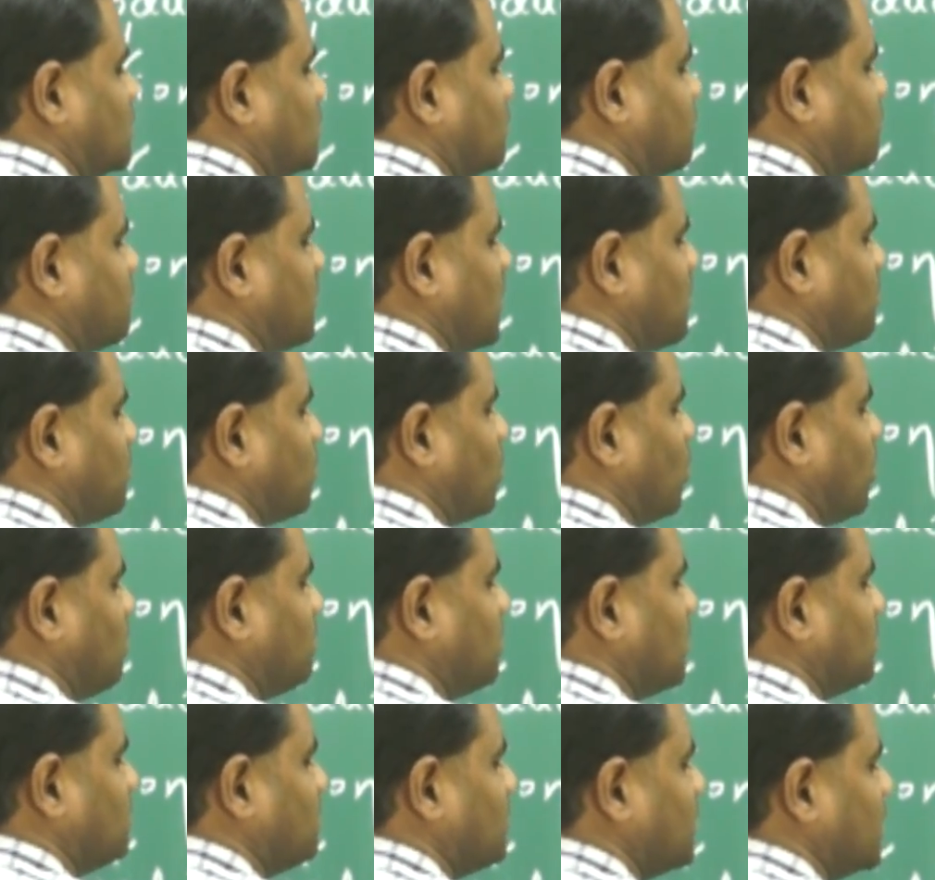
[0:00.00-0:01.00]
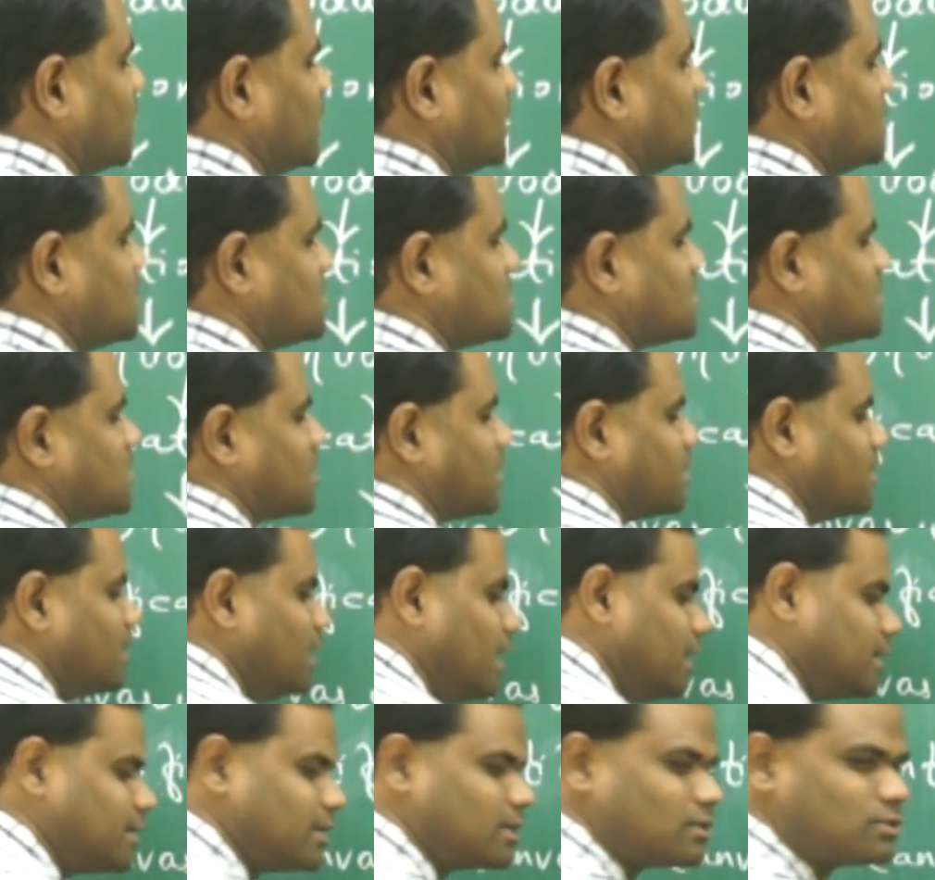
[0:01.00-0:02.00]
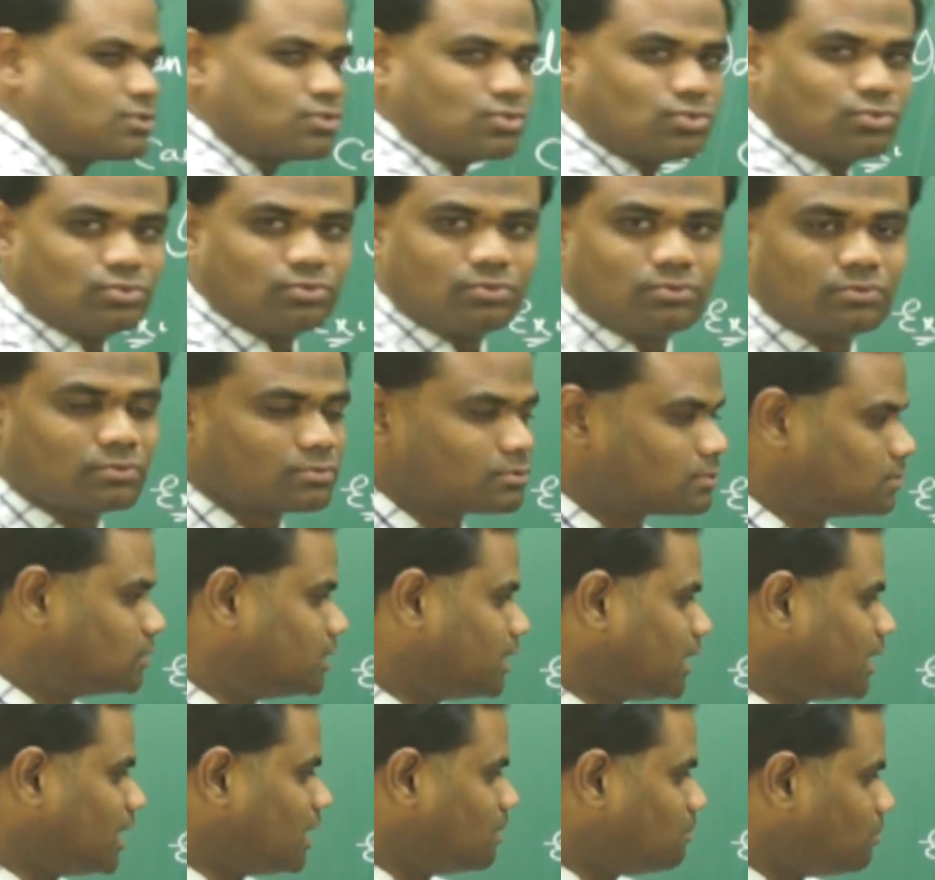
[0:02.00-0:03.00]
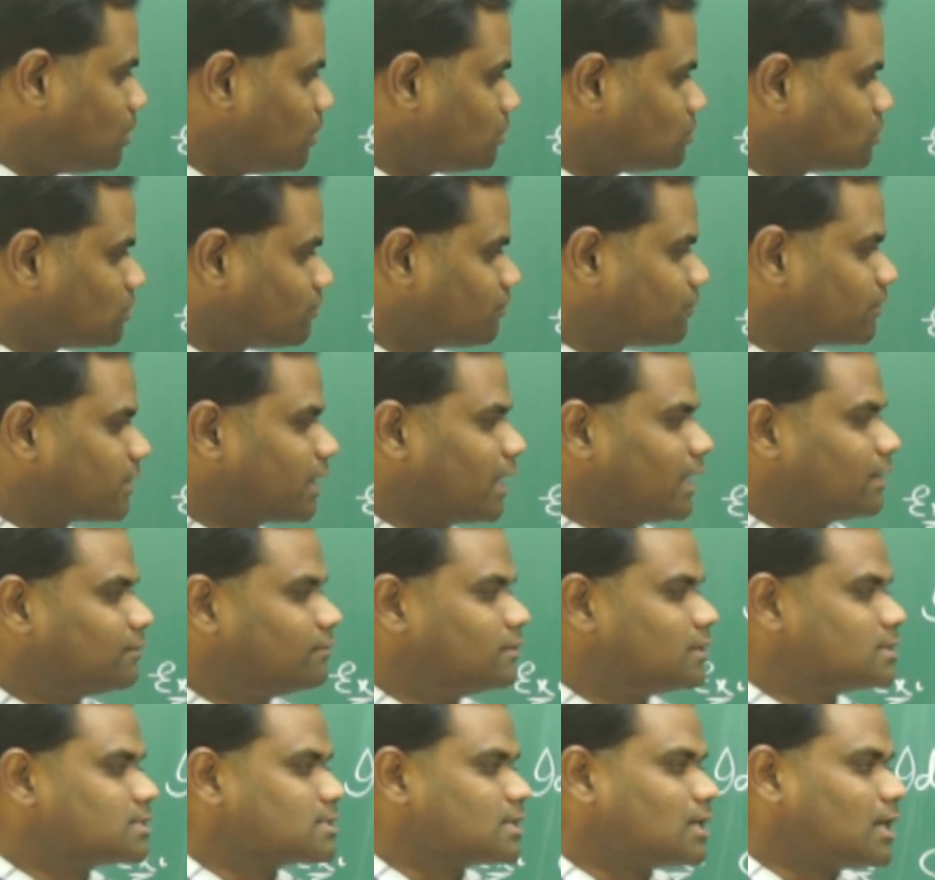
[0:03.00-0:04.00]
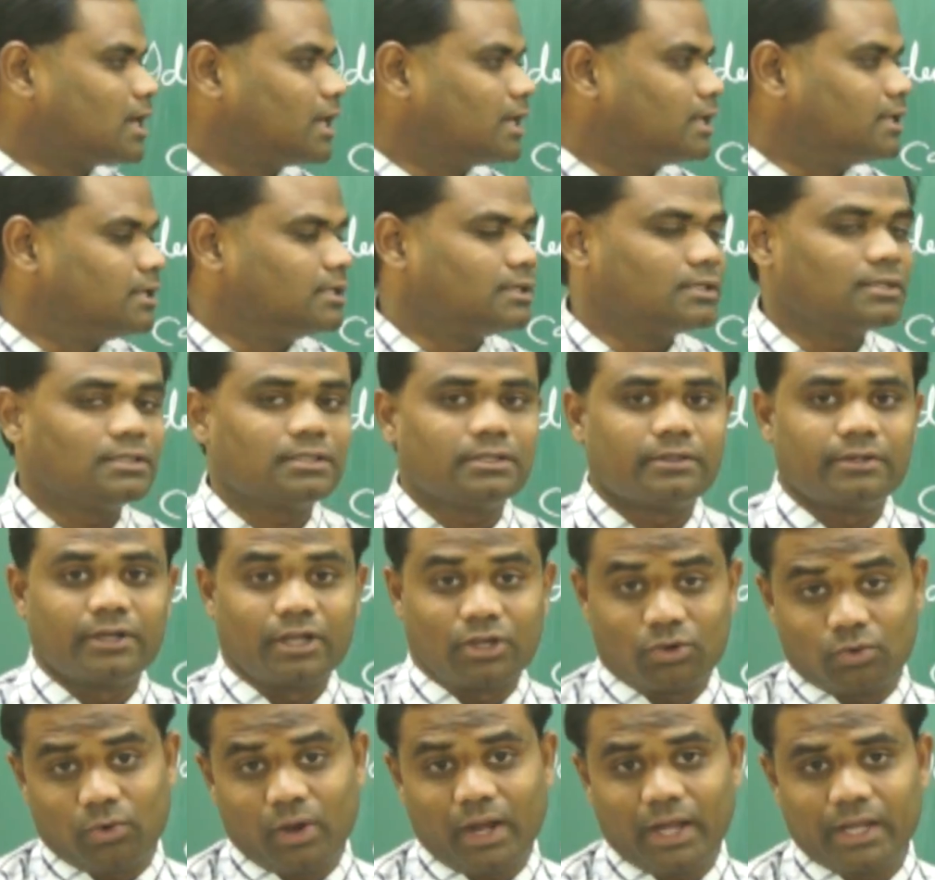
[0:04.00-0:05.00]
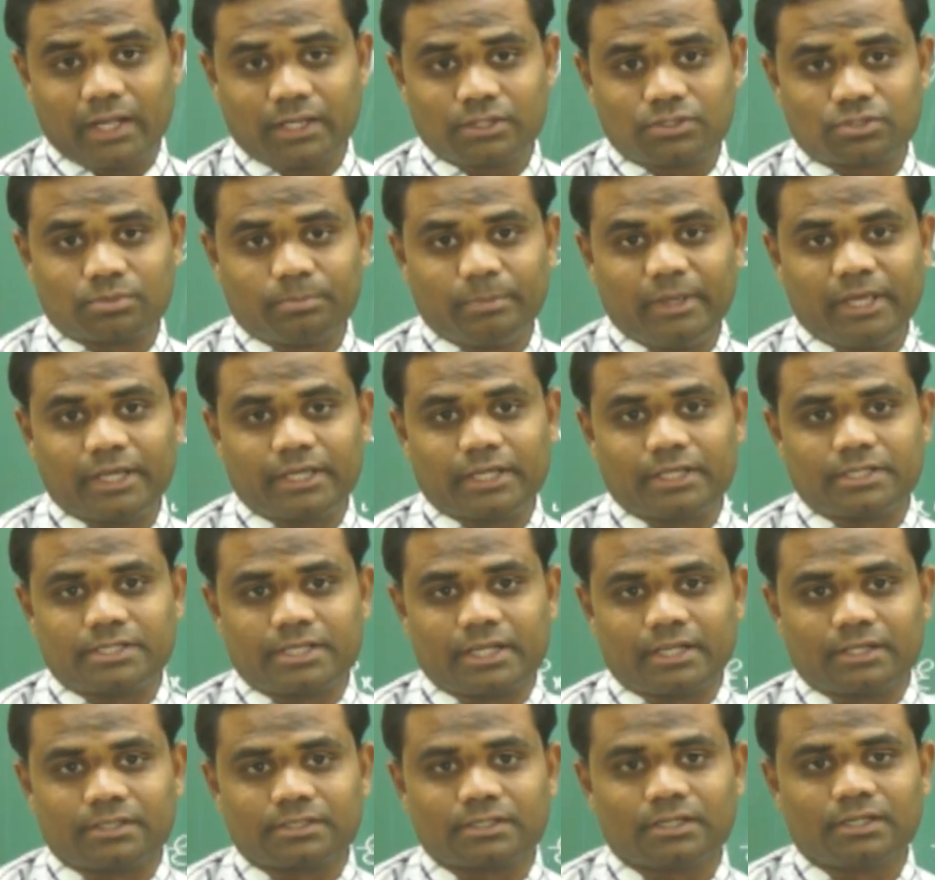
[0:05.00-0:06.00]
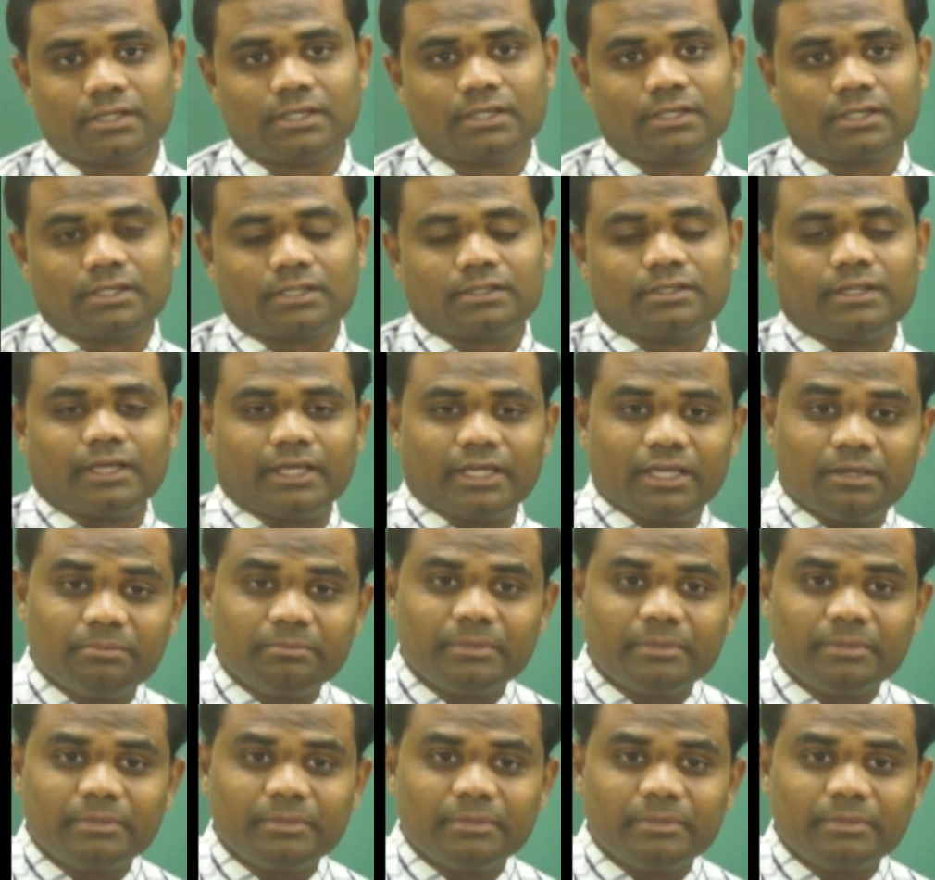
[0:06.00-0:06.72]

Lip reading: If my problem is related to the amount of canvas I require to make a tent, the